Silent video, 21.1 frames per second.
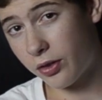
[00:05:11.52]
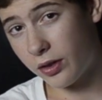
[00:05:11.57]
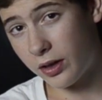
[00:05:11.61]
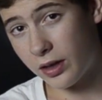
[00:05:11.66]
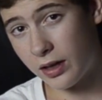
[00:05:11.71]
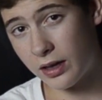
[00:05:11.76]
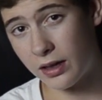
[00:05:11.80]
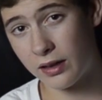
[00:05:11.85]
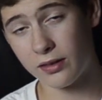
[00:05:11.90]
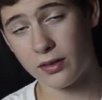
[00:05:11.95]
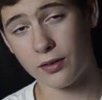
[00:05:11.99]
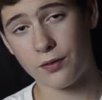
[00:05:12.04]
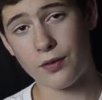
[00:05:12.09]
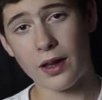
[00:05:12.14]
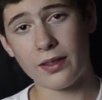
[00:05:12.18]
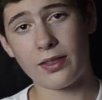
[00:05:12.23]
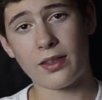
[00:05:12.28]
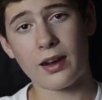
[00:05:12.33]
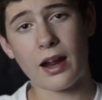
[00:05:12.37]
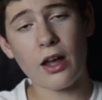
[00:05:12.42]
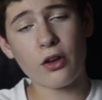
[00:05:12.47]
thing is the
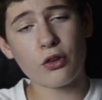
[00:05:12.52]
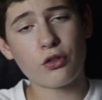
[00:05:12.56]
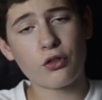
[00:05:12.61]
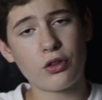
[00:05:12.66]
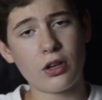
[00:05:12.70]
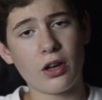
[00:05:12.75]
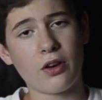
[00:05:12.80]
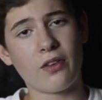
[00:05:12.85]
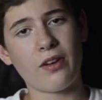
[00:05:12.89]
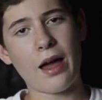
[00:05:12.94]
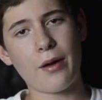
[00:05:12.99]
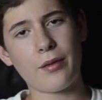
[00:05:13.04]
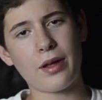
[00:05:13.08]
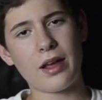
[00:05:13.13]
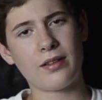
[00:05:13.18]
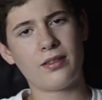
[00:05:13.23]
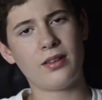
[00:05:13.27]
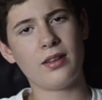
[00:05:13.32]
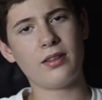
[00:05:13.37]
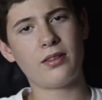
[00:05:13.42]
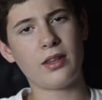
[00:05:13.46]
fact that LG allowed
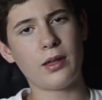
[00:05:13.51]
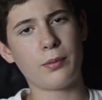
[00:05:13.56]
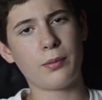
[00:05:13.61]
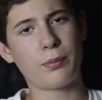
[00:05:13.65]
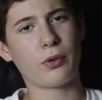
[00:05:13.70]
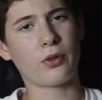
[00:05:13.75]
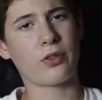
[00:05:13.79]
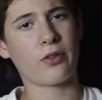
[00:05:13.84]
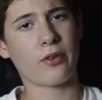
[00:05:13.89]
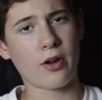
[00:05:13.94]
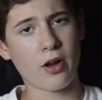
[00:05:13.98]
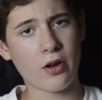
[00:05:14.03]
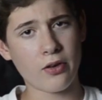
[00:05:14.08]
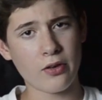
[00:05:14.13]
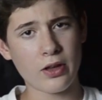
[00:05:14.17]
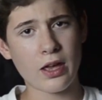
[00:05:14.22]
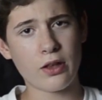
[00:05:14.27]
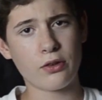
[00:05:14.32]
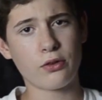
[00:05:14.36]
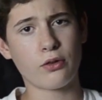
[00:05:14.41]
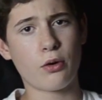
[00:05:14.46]
AT&T to put their
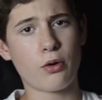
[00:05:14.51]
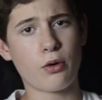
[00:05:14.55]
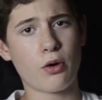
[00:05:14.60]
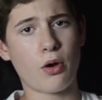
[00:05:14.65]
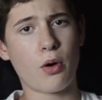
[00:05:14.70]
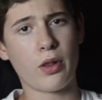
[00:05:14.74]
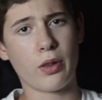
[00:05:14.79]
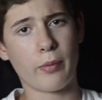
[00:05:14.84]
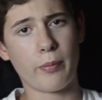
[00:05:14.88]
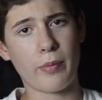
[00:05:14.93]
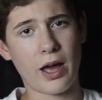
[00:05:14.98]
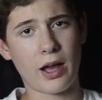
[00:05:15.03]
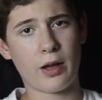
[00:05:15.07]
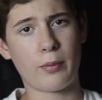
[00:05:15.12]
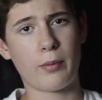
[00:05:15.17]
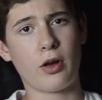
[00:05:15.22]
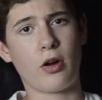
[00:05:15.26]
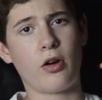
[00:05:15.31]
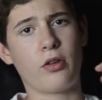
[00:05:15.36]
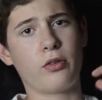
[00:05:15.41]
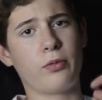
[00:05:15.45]
ugly ass logo on the back of
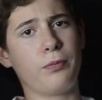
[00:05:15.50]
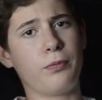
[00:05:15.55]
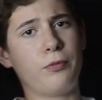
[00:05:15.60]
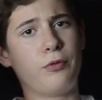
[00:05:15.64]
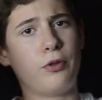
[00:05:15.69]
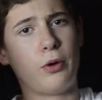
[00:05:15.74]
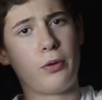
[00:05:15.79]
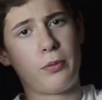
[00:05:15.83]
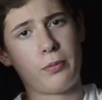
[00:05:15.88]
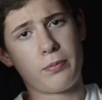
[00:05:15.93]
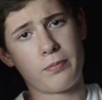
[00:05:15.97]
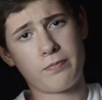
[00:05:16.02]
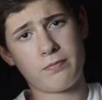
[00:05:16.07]
my awesome phone.